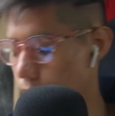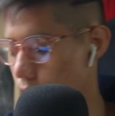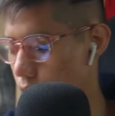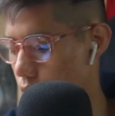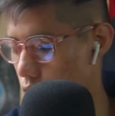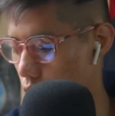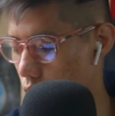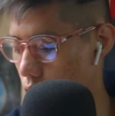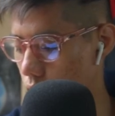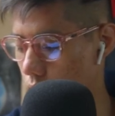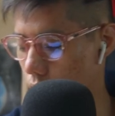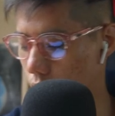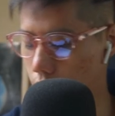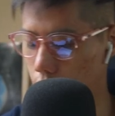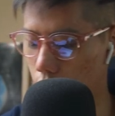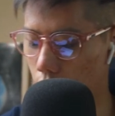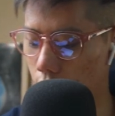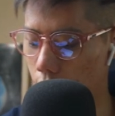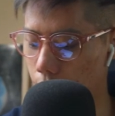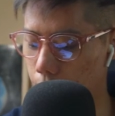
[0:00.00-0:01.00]
So in
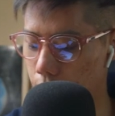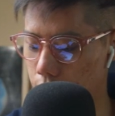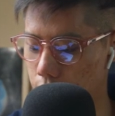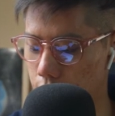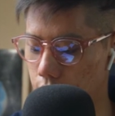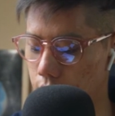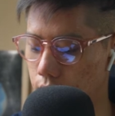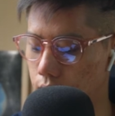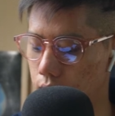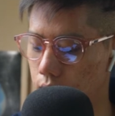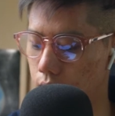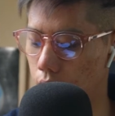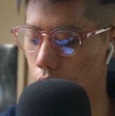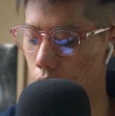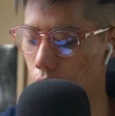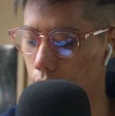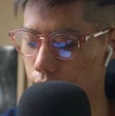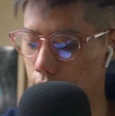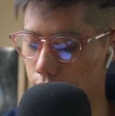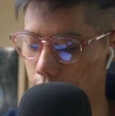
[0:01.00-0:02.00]
online business, a
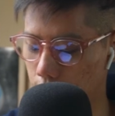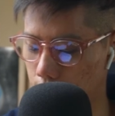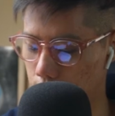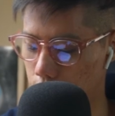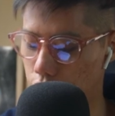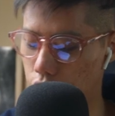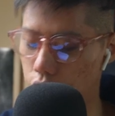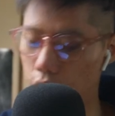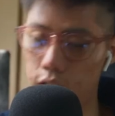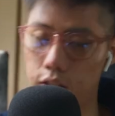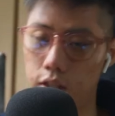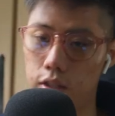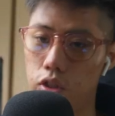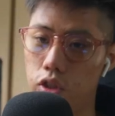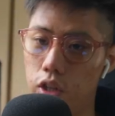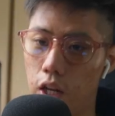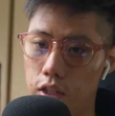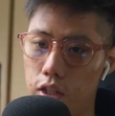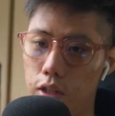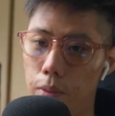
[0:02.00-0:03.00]
lot of the things check
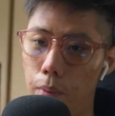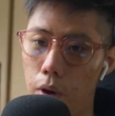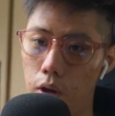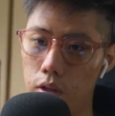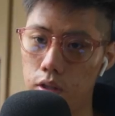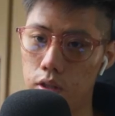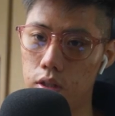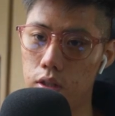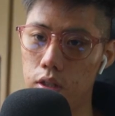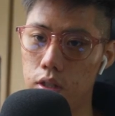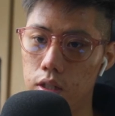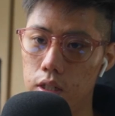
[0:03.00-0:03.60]
checks the box,